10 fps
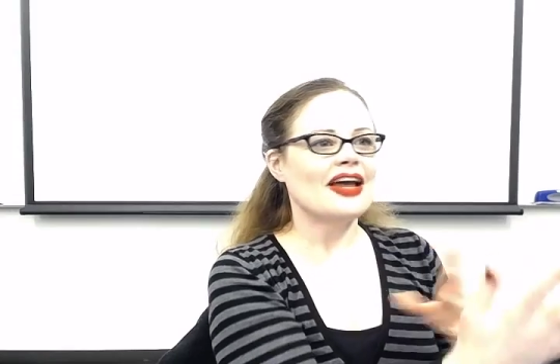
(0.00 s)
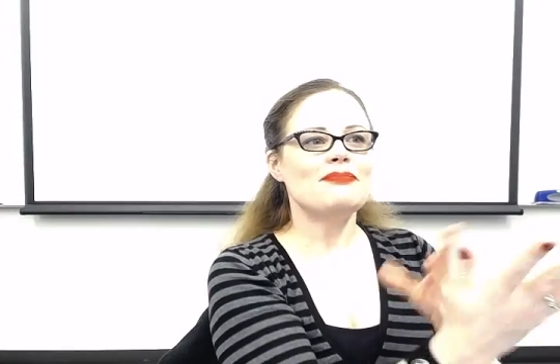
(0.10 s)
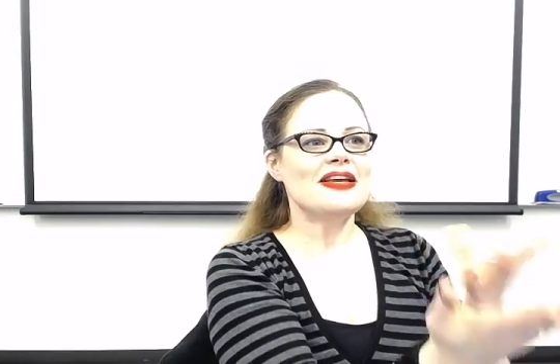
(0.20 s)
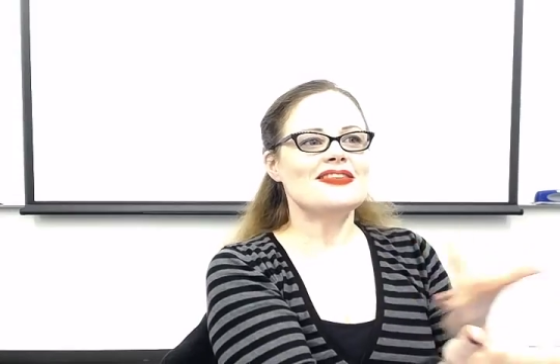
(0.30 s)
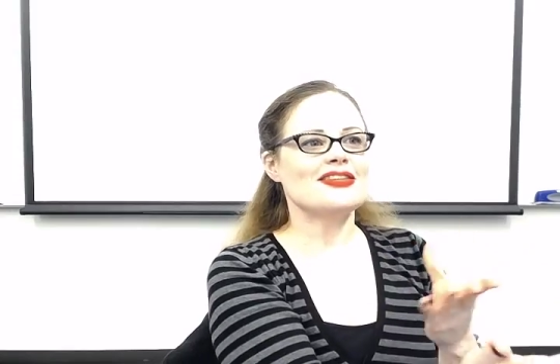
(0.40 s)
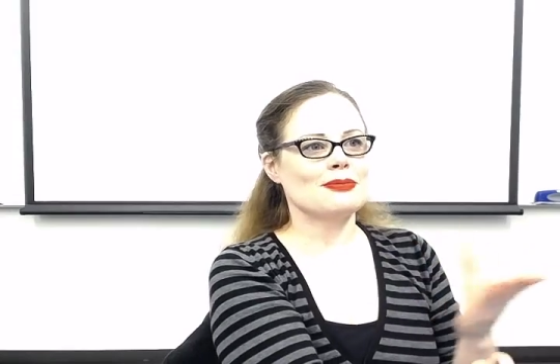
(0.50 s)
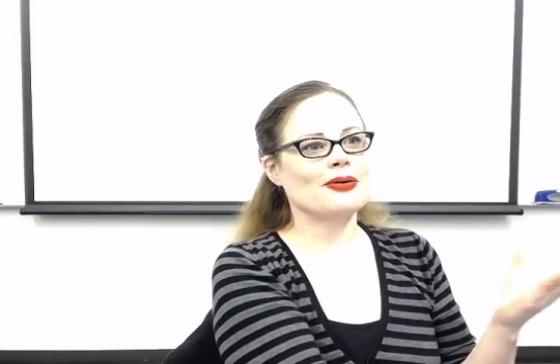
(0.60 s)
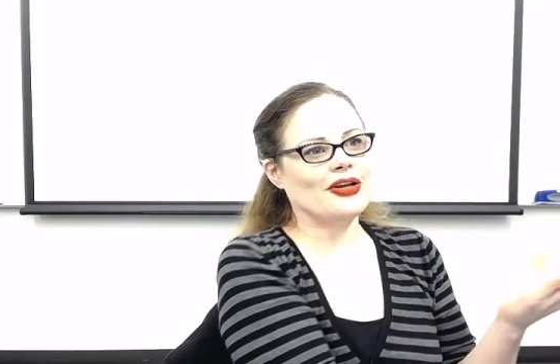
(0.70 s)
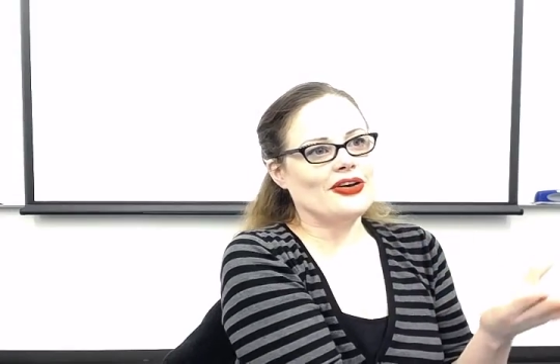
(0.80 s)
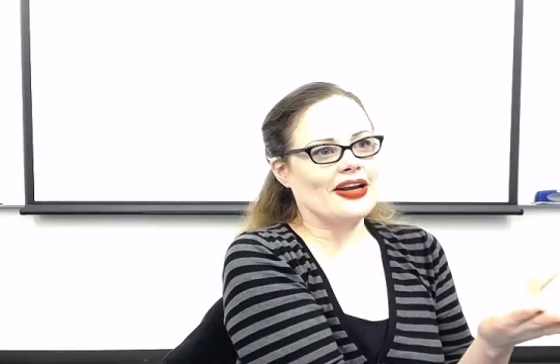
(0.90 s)
and pizza is a
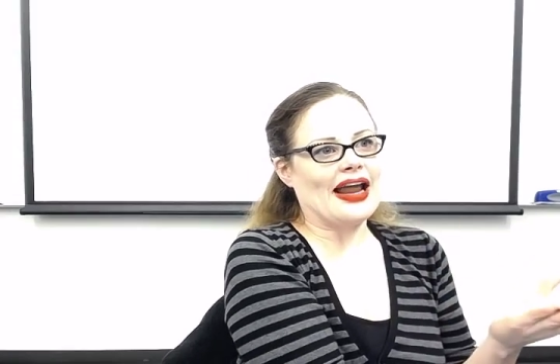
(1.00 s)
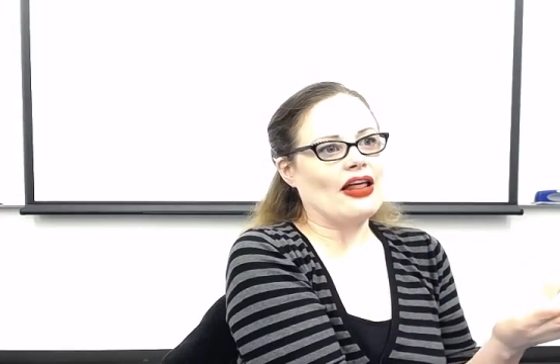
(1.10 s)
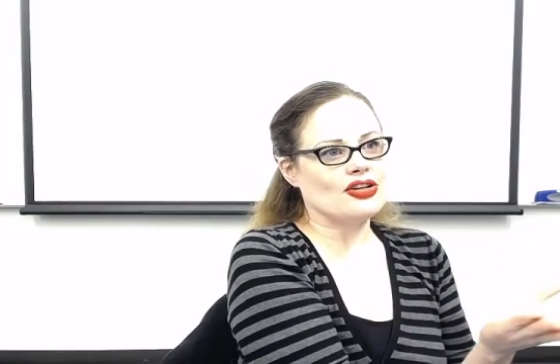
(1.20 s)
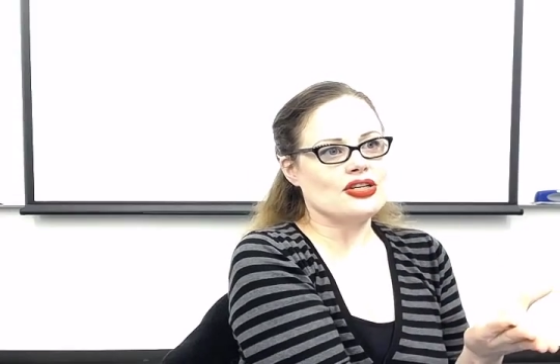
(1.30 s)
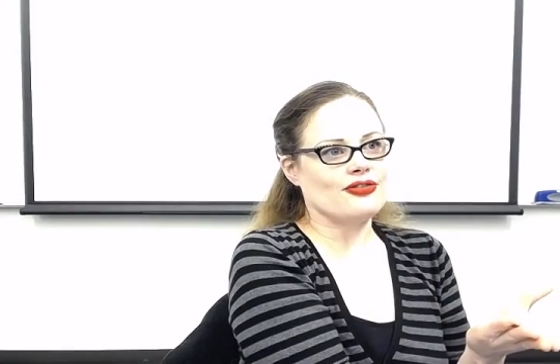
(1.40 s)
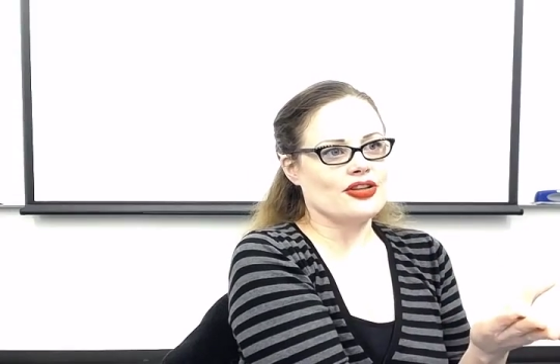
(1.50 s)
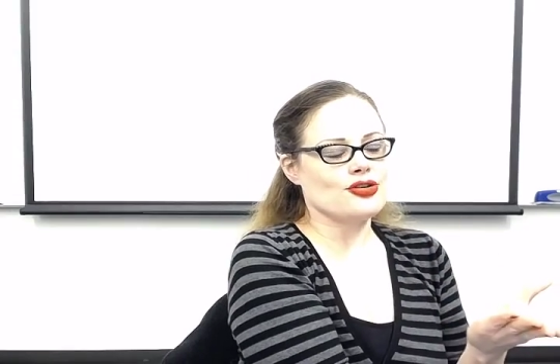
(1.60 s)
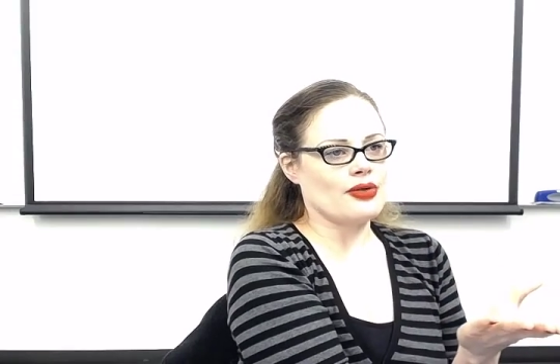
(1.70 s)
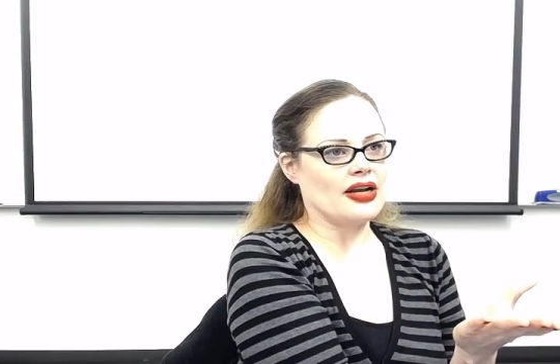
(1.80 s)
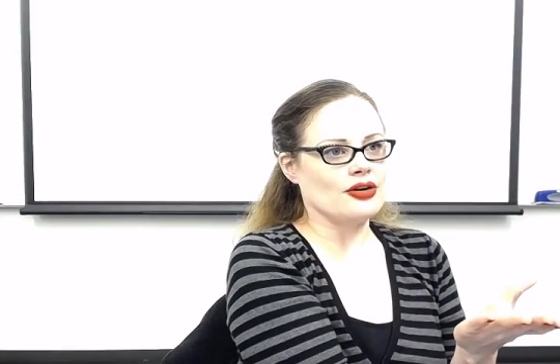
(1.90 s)
pretty good analogy for
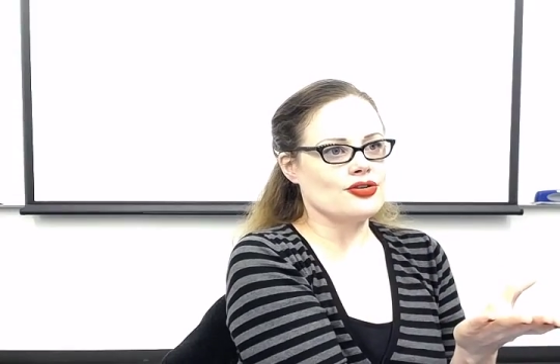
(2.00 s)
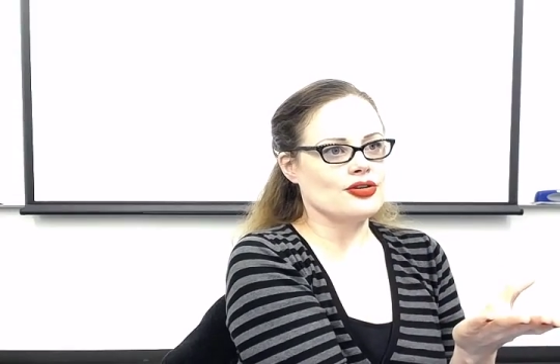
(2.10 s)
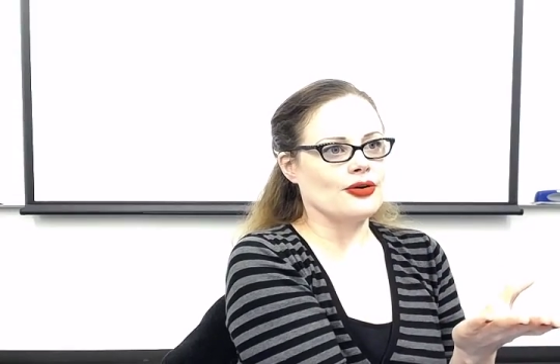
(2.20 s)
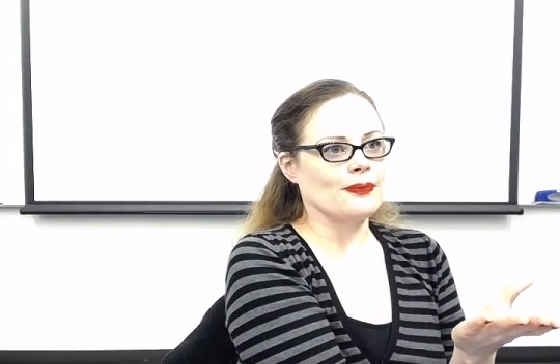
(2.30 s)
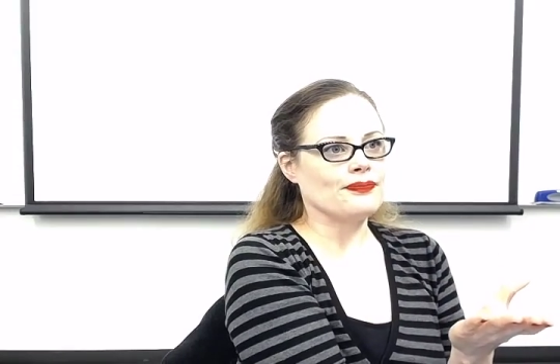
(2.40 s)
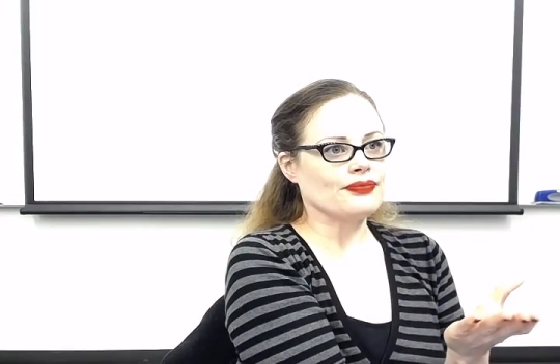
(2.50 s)
this right here, too.